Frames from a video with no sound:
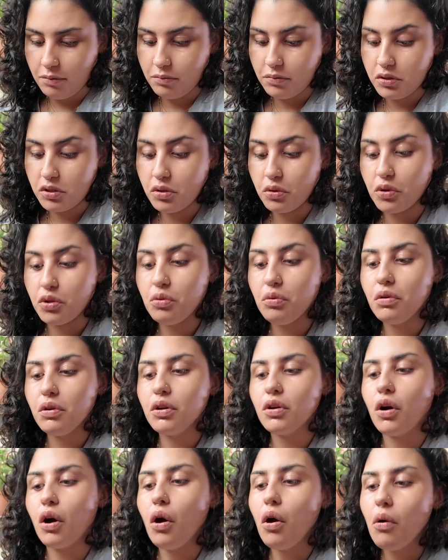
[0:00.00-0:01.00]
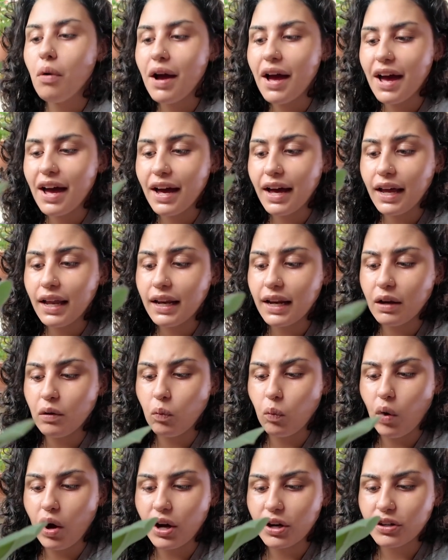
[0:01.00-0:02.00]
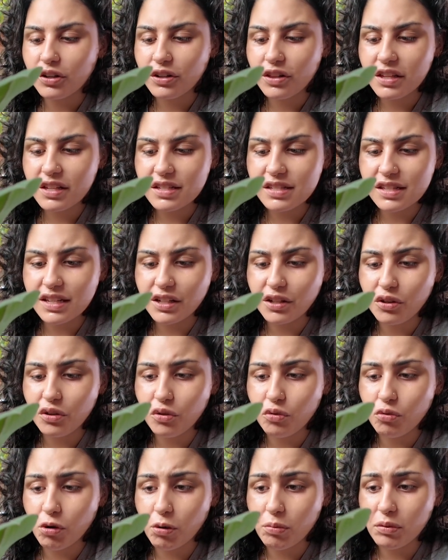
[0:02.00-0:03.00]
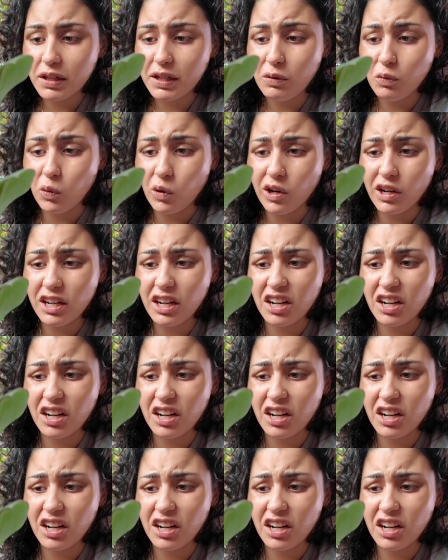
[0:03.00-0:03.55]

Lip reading: So you would go ahead and water this like you normally would.